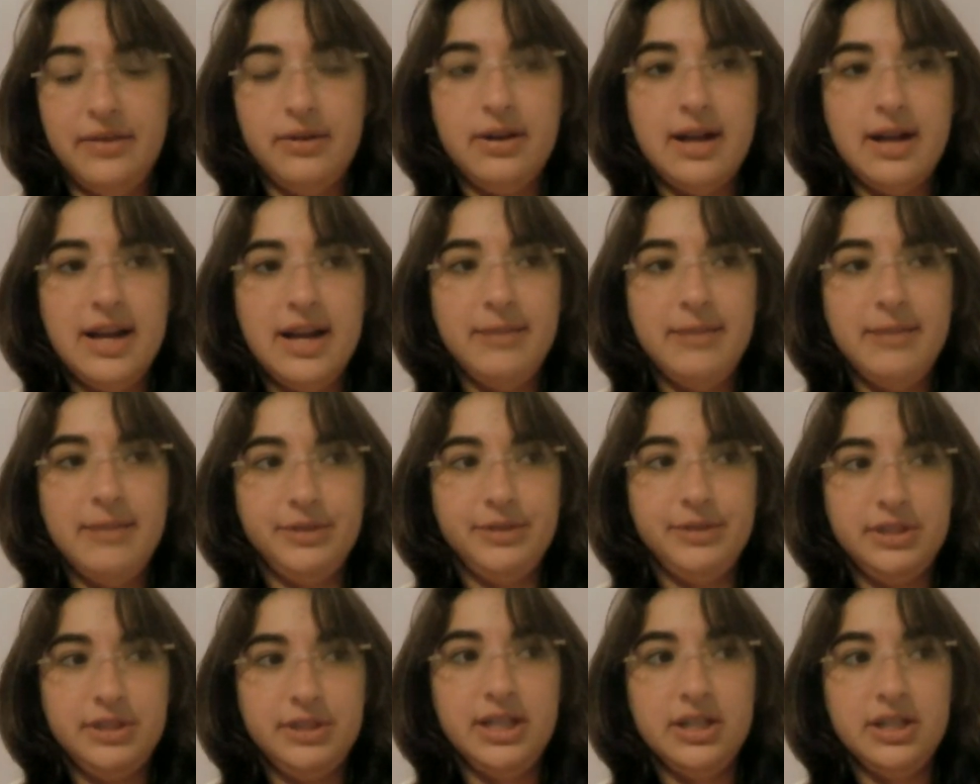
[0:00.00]
They're not
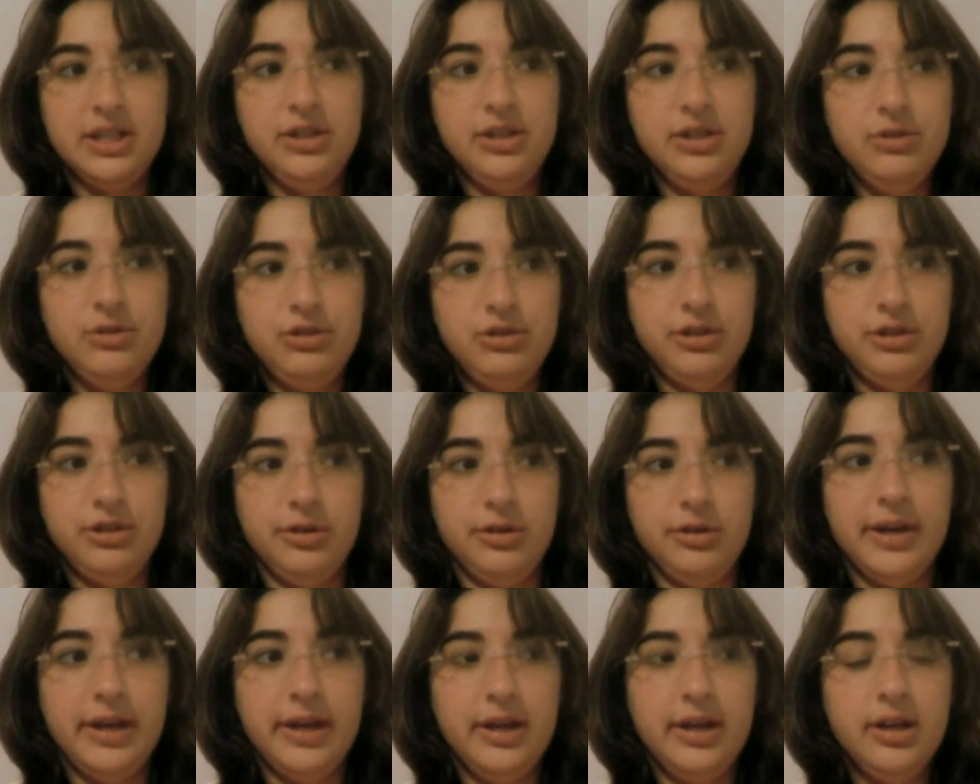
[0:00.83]
able to get used
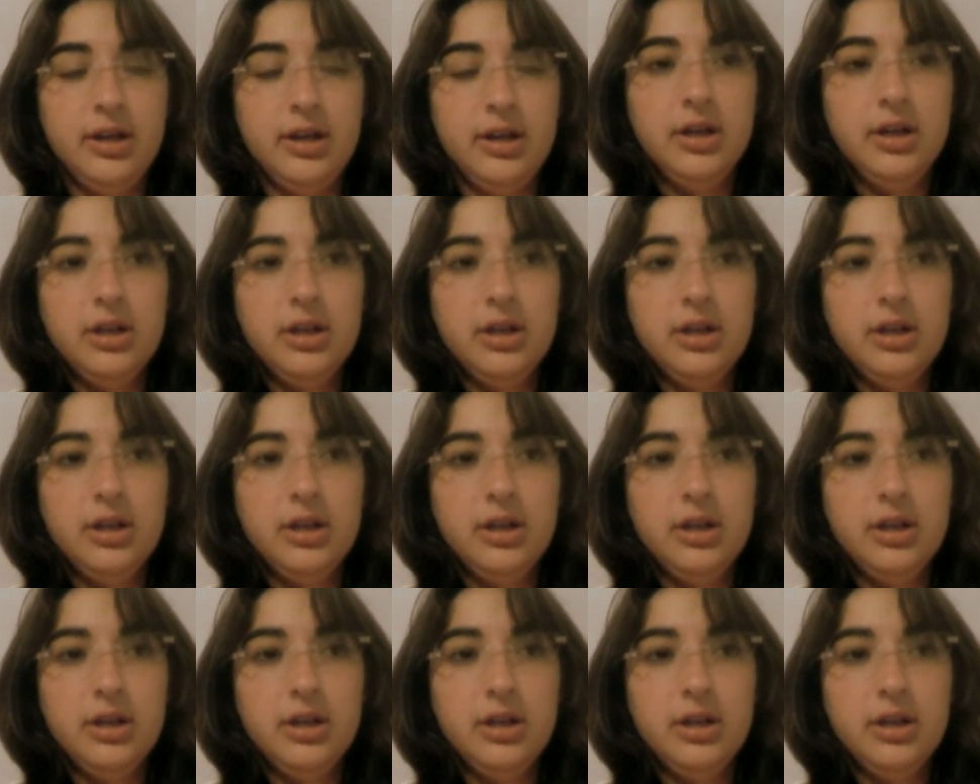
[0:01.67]
to it,